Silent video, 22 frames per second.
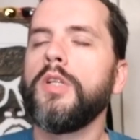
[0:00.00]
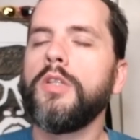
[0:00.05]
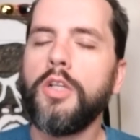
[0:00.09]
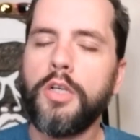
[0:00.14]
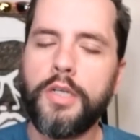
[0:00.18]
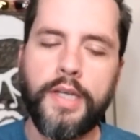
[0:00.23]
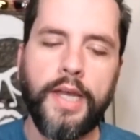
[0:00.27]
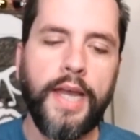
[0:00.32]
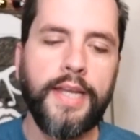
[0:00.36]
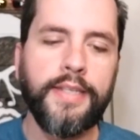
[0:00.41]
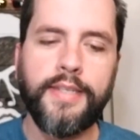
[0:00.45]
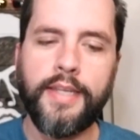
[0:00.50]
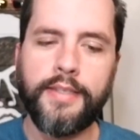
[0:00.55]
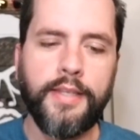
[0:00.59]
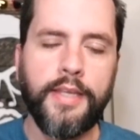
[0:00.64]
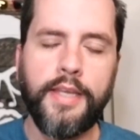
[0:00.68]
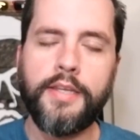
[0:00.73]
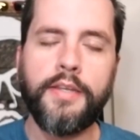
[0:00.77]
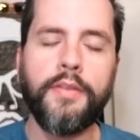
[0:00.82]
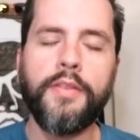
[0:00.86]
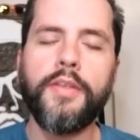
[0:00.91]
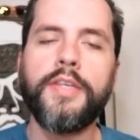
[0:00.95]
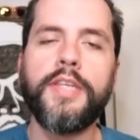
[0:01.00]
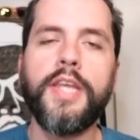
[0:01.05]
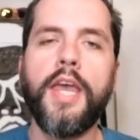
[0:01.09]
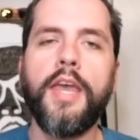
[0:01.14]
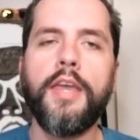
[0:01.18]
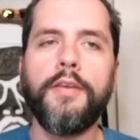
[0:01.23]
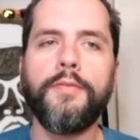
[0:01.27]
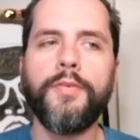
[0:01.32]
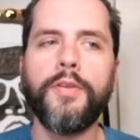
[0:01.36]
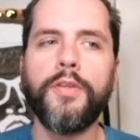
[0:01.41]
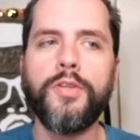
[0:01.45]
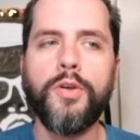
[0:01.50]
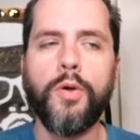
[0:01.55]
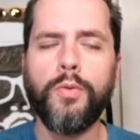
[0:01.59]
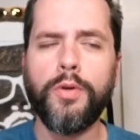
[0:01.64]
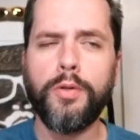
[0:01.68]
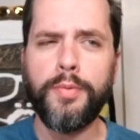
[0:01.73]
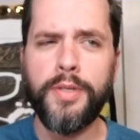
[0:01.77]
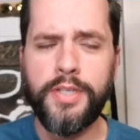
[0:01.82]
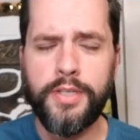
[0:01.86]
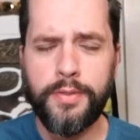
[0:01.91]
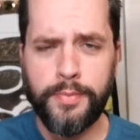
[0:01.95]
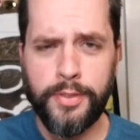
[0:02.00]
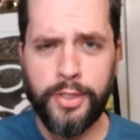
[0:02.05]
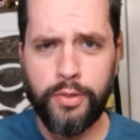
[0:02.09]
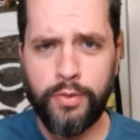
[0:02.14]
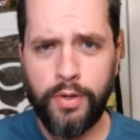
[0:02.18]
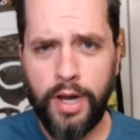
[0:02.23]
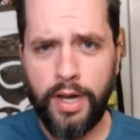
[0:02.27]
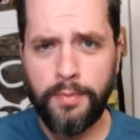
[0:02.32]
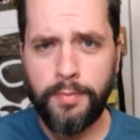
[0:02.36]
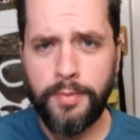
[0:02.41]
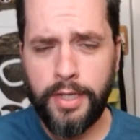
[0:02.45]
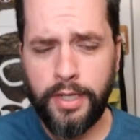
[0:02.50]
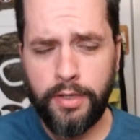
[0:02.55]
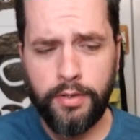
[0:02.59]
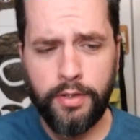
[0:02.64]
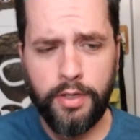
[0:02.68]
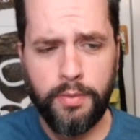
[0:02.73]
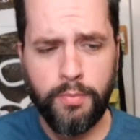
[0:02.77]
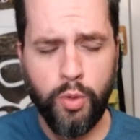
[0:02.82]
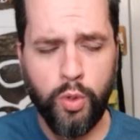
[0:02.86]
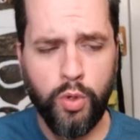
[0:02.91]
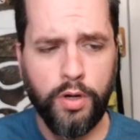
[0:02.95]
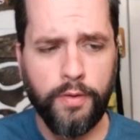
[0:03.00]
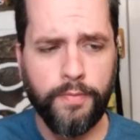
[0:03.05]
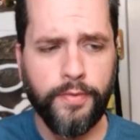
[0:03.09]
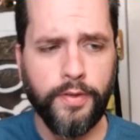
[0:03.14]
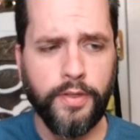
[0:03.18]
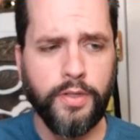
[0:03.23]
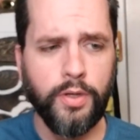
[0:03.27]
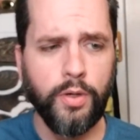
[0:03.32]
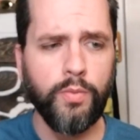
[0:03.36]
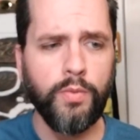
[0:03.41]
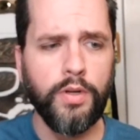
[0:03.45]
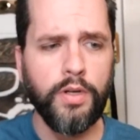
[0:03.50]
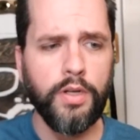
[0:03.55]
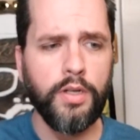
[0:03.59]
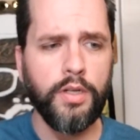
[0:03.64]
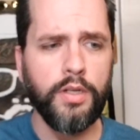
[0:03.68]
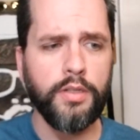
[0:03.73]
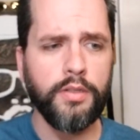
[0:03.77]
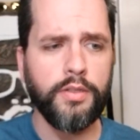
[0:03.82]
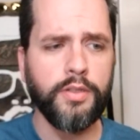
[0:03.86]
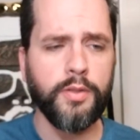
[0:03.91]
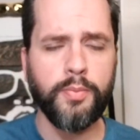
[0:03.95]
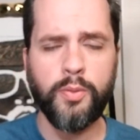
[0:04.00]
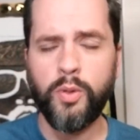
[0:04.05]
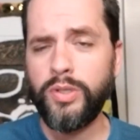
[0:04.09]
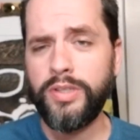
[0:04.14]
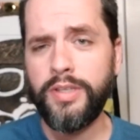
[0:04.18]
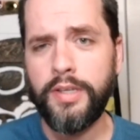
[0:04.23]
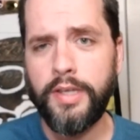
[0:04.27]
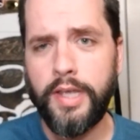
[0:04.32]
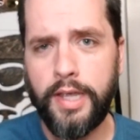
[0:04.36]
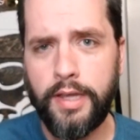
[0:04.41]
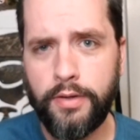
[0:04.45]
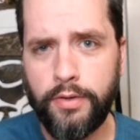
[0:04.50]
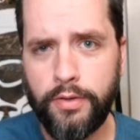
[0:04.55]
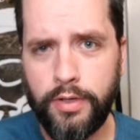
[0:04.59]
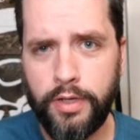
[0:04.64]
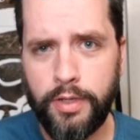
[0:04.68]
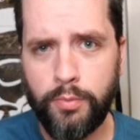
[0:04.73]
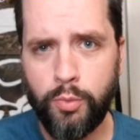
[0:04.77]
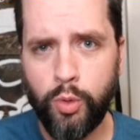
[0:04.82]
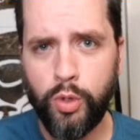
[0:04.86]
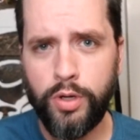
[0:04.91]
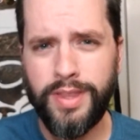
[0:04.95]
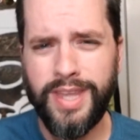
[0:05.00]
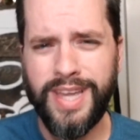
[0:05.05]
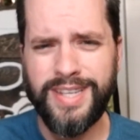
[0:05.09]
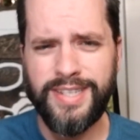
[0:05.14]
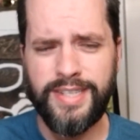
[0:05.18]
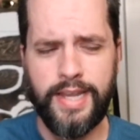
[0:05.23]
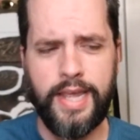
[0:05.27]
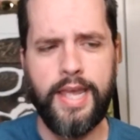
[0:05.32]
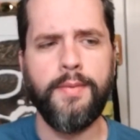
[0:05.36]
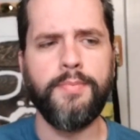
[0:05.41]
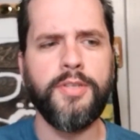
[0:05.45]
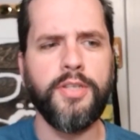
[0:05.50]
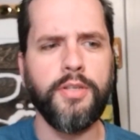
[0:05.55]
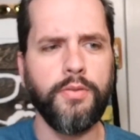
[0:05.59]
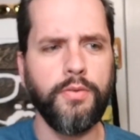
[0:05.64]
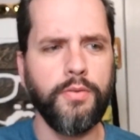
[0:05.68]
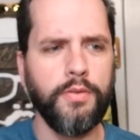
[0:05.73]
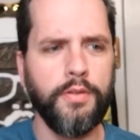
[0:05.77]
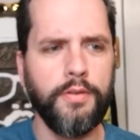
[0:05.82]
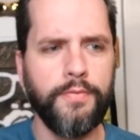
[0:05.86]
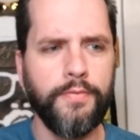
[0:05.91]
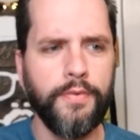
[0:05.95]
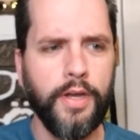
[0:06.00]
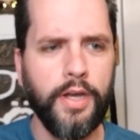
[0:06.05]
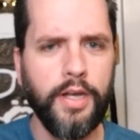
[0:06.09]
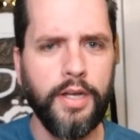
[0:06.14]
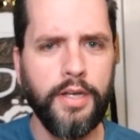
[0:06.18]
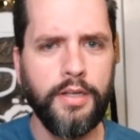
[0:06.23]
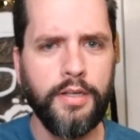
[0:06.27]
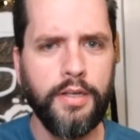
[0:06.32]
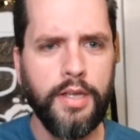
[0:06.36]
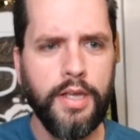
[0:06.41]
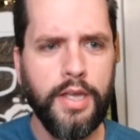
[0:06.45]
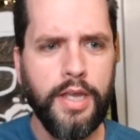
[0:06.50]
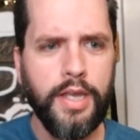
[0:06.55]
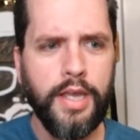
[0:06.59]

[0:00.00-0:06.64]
Look, guys, at the end of the day, if you don't want to be subscribed here anymore, if you don't want to support the Gator anymore, that's absolutely fine.